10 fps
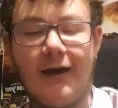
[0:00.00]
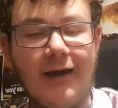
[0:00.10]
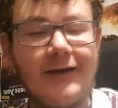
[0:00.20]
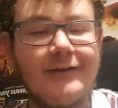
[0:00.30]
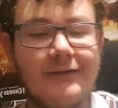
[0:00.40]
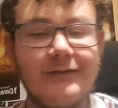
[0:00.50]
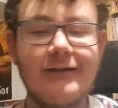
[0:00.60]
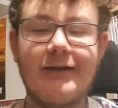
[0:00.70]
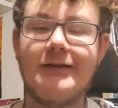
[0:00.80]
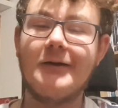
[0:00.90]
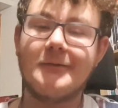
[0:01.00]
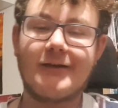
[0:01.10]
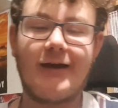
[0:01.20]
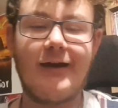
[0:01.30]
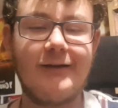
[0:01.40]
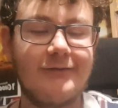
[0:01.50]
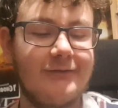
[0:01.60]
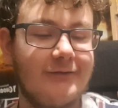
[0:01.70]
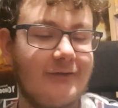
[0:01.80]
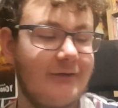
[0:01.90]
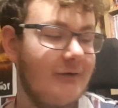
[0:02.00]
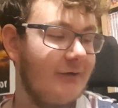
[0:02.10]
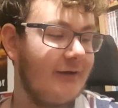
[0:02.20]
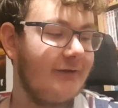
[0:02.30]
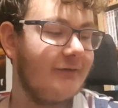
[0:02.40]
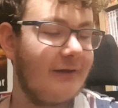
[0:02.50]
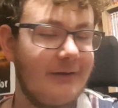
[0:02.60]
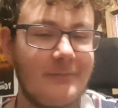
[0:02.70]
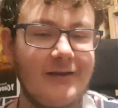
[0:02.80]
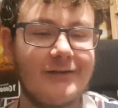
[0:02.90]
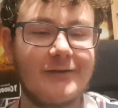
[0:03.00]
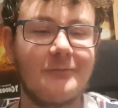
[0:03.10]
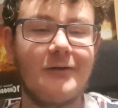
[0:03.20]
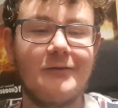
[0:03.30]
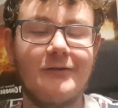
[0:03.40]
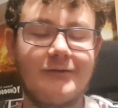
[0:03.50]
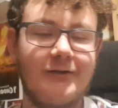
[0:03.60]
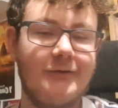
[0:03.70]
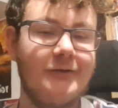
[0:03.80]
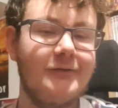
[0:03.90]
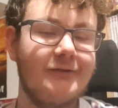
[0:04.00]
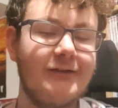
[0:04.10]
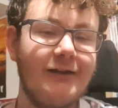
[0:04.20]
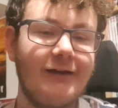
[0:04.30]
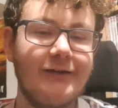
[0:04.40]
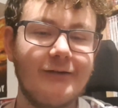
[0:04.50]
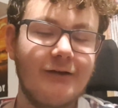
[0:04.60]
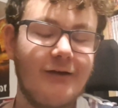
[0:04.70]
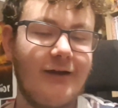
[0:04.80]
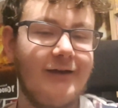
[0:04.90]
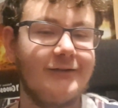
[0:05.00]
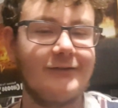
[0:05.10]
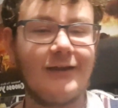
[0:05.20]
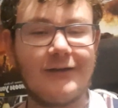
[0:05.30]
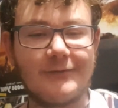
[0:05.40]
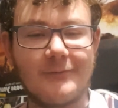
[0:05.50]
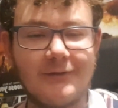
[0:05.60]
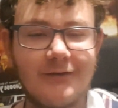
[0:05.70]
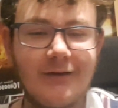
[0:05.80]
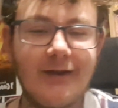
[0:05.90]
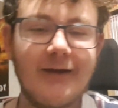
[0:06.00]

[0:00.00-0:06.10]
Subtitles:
And he goes ahead and just like he meets this one girl. It's like, oh, see you later. Here's the next one.